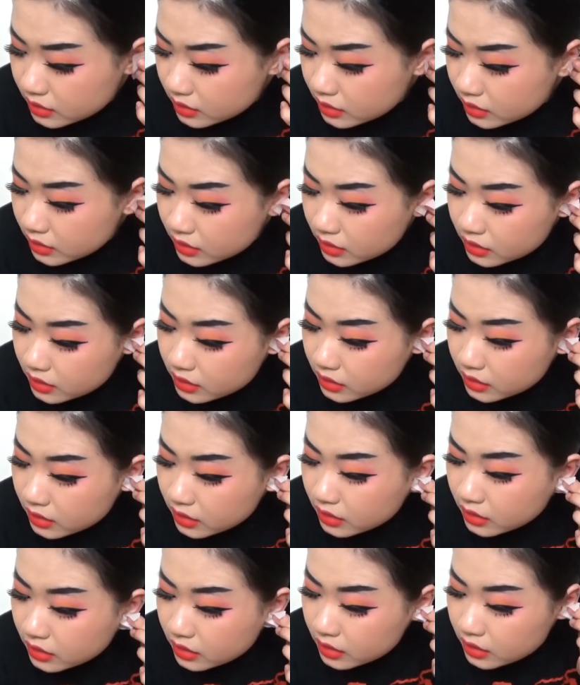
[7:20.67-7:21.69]

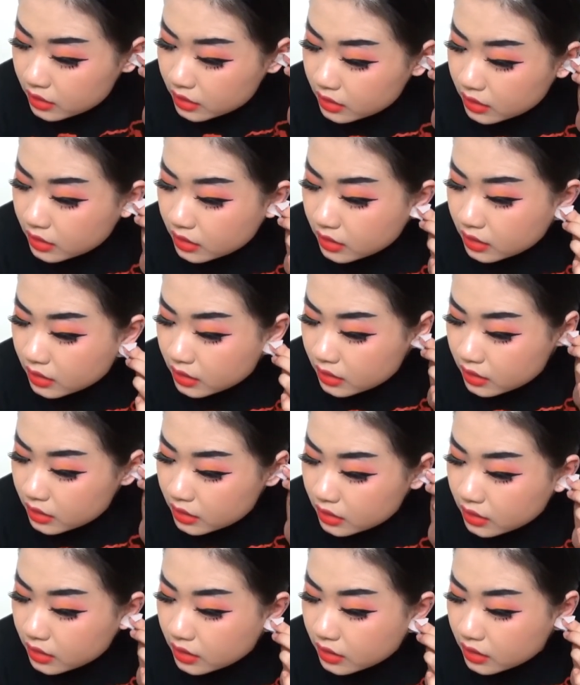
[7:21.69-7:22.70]

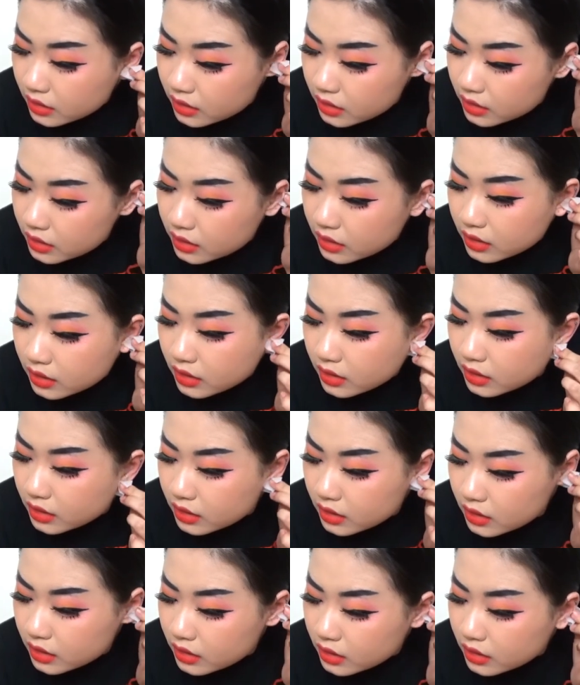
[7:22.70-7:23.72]

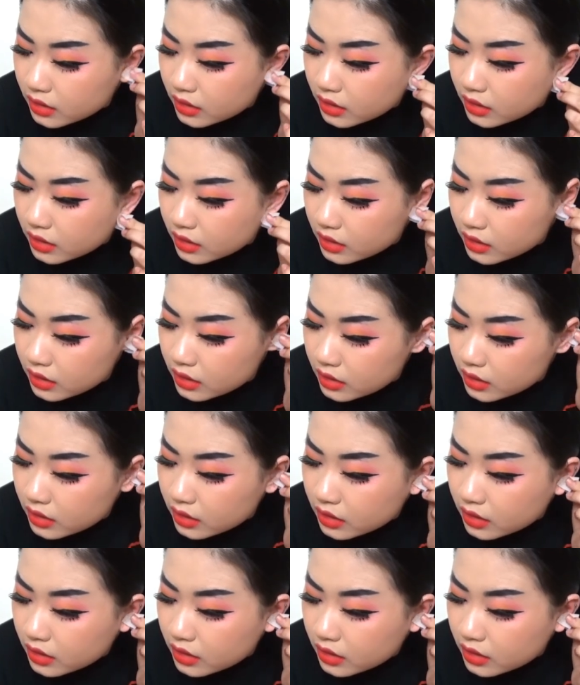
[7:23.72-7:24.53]
(silence)